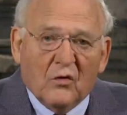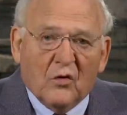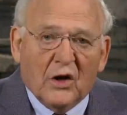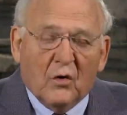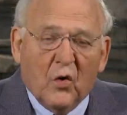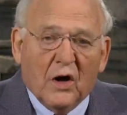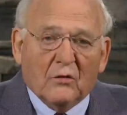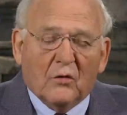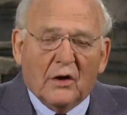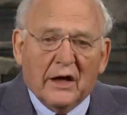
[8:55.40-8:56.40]
Well,
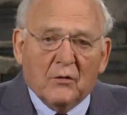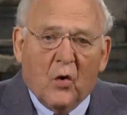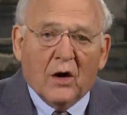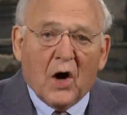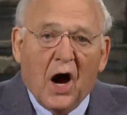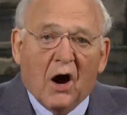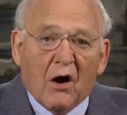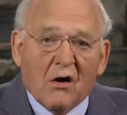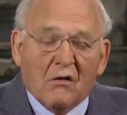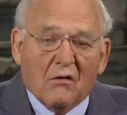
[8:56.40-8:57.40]
what, in what
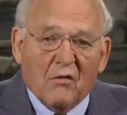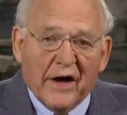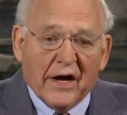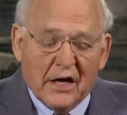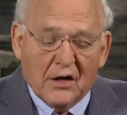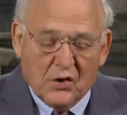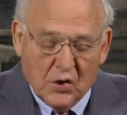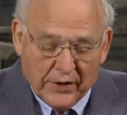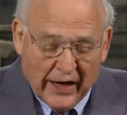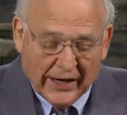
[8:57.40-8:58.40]
are they
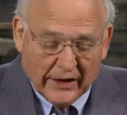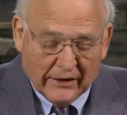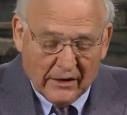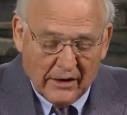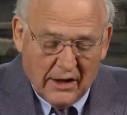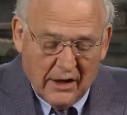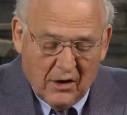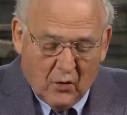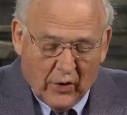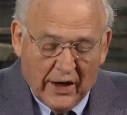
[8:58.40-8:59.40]
united?
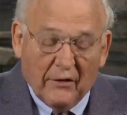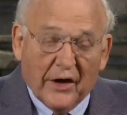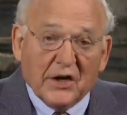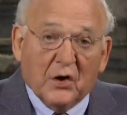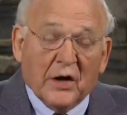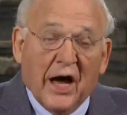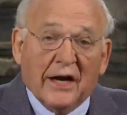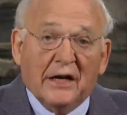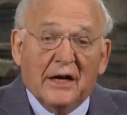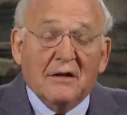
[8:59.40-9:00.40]
Well, they're
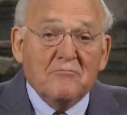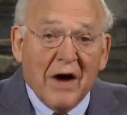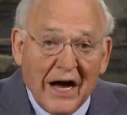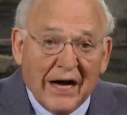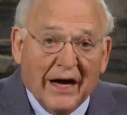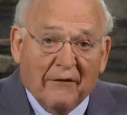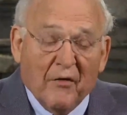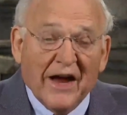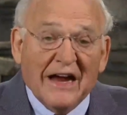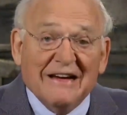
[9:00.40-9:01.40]
united in
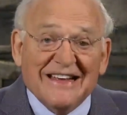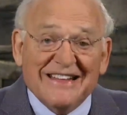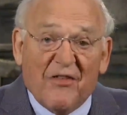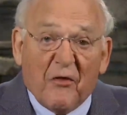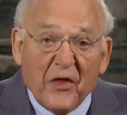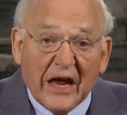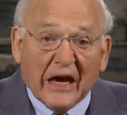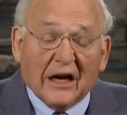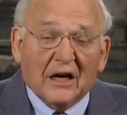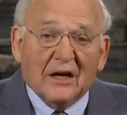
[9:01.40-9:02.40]
mind. They
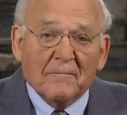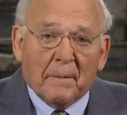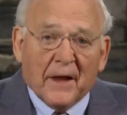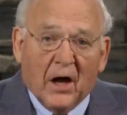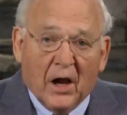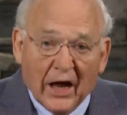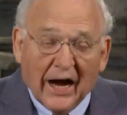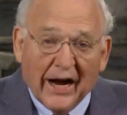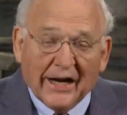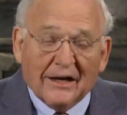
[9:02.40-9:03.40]
think
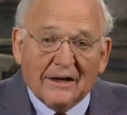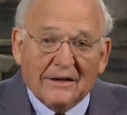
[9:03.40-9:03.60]
alike.